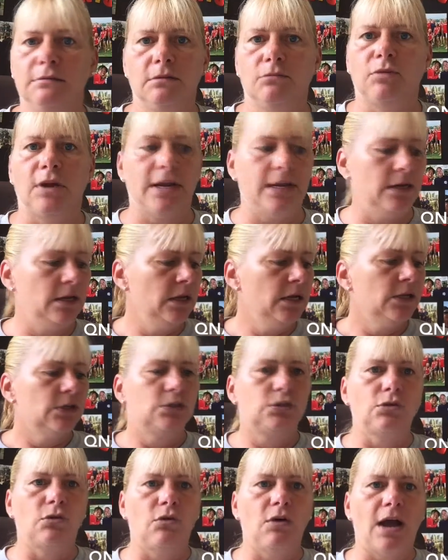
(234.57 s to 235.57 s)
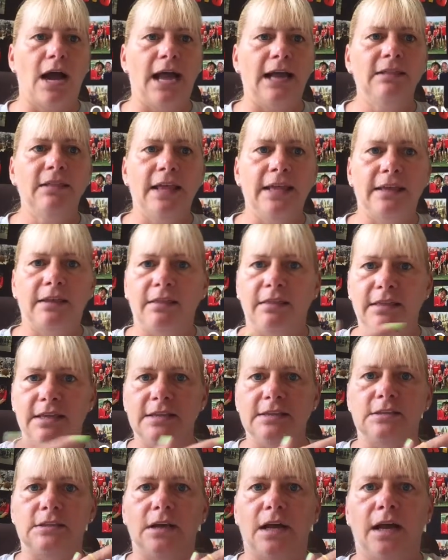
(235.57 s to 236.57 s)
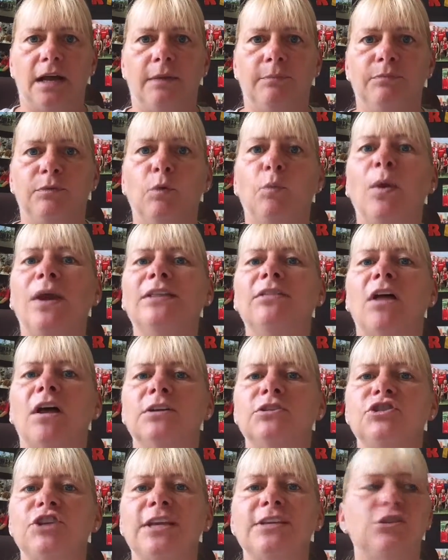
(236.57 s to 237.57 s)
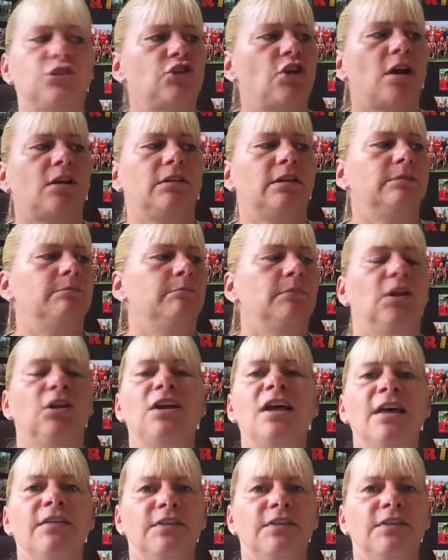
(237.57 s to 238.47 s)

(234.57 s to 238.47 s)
Right? So I like these weight loss shakes, chocolate milk.